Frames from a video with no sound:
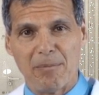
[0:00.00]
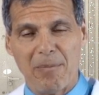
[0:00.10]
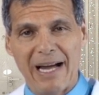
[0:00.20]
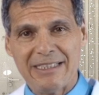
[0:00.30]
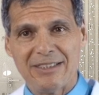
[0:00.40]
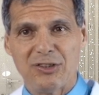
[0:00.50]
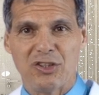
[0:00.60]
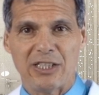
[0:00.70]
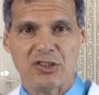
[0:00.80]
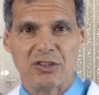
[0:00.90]
my
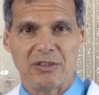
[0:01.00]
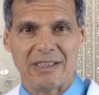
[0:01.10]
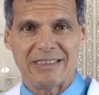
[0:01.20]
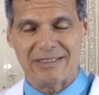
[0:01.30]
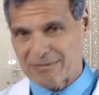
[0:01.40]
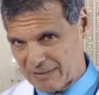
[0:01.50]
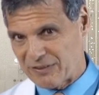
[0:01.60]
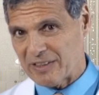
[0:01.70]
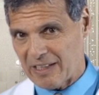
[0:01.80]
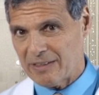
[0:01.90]
suggestion is to,
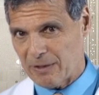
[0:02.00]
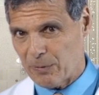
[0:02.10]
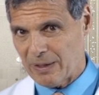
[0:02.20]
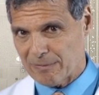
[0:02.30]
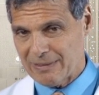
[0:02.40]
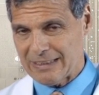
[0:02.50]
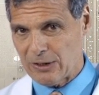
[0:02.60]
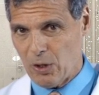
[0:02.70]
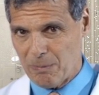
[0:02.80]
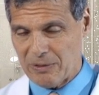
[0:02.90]
if you want to really
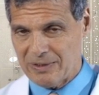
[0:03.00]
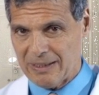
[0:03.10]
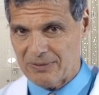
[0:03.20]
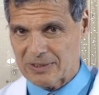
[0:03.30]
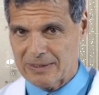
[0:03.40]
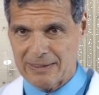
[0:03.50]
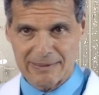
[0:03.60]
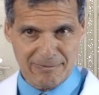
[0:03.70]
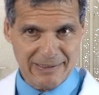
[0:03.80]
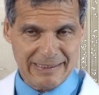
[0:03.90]
know about Devil's
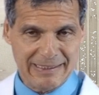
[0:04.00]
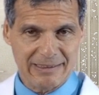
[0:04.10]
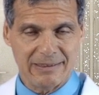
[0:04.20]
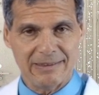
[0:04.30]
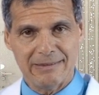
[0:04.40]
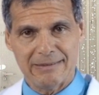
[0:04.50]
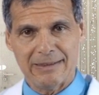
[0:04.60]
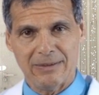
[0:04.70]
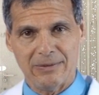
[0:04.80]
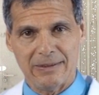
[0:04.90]
Claw and really get the,
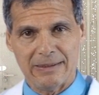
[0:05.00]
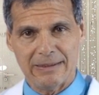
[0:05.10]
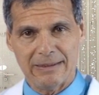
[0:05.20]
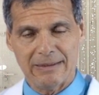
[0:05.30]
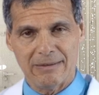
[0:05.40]
you know, the